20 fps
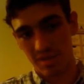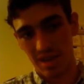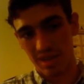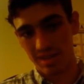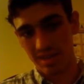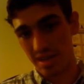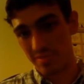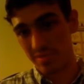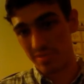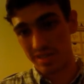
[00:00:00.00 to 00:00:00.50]

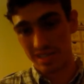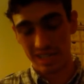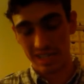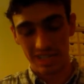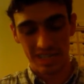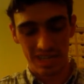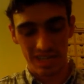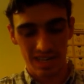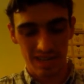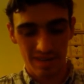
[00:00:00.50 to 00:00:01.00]
I type in
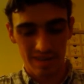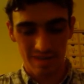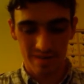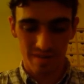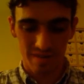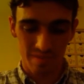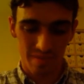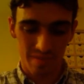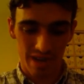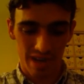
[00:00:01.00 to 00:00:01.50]
DD,
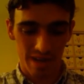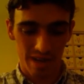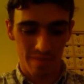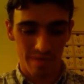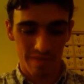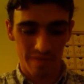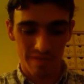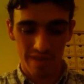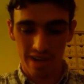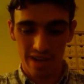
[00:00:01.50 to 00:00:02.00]
my
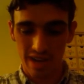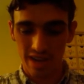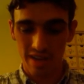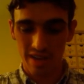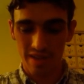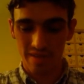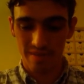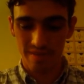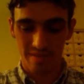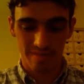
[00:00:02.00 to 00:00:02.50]
input
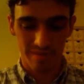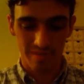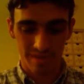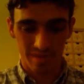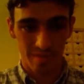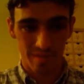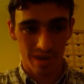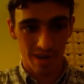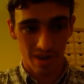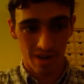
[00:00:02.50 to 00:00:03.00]
file,
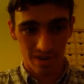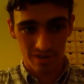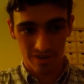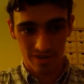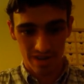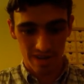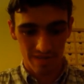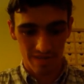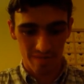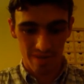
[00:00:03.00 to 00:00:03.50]
so my hard
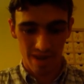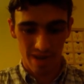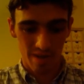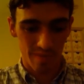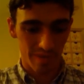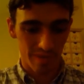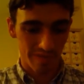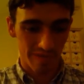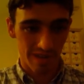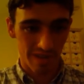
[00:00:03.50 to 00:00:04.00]
drive, my
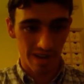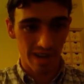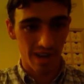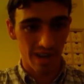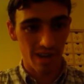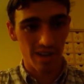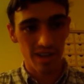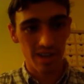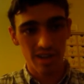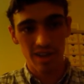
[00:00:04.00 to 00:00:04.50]
output
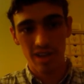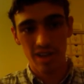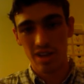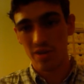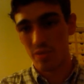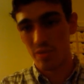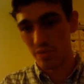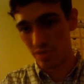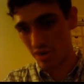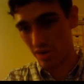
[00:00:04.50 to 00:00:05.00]
file,
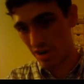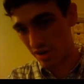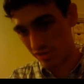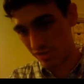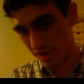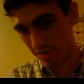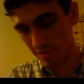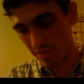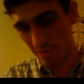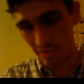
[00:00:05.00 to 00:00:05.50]
the
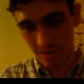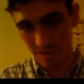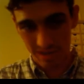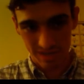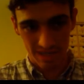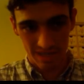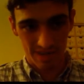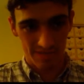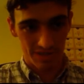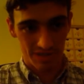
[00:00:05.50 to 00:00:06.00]
hard drive I want
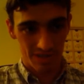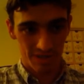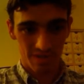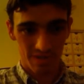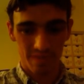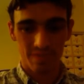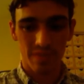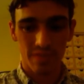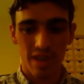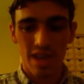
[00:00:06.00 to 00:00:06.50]
to save it
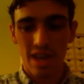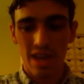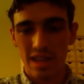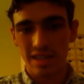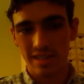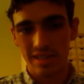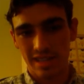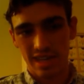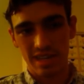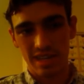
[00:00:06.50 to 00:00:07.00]
to.
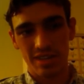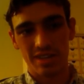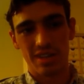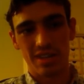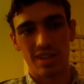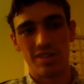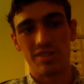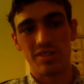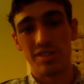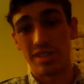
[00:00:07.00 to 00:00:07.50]
Let's say you
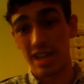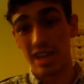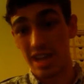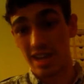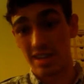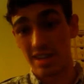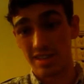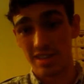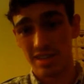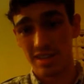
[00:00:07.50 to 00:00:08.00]
didn't
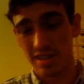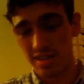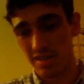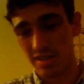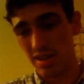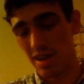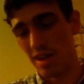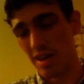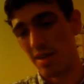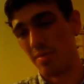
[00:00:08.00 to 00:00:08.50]
understand
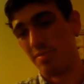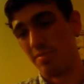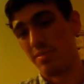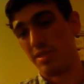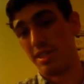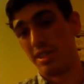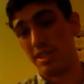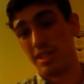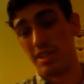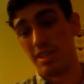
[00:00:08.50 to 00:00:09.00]

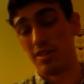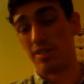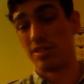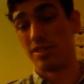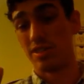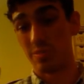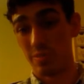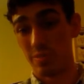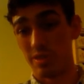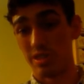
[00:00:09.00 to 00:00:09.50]
DD or
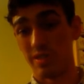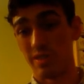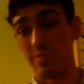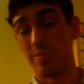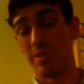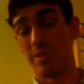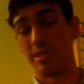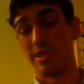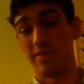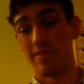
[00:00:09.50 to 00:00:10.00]
a
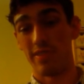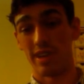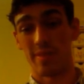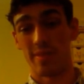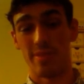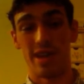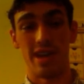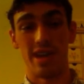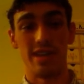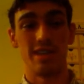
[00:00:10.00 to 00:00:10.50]
specific
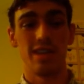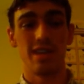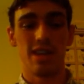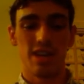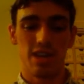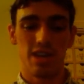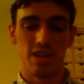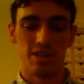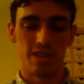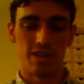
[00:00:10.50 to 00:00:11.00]
command.
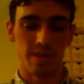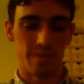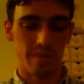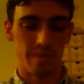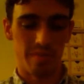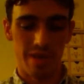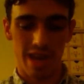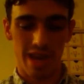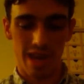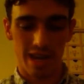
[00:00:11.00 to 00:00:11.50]
You type
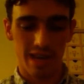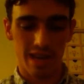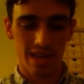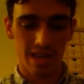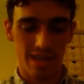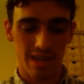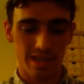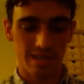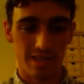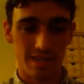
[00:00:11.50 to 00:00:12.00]
in man
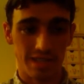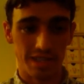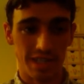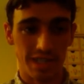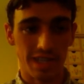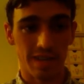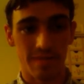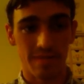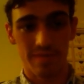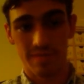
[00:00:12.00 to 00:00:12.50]

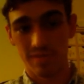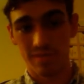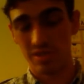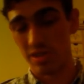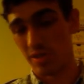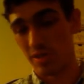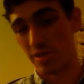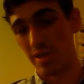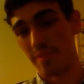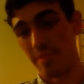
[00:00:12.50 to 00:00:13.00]
DD.
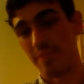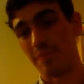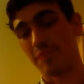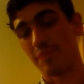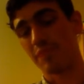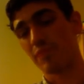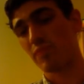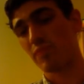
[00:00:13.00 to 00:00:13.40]
So